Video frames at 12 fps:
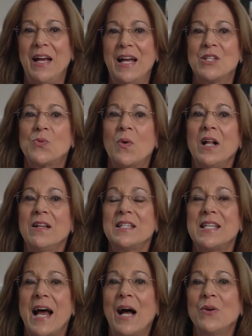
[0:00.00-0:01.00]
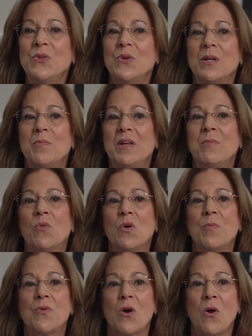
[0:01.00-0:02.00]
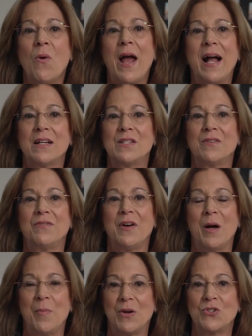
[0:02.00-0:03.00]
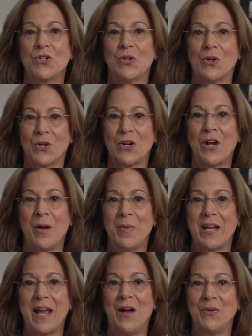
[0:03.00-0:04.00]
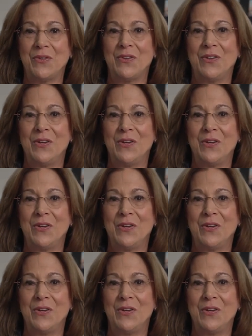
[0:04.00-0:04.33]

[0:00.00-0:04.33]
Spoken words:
as well as how you can be more proactive about your ergonomic health.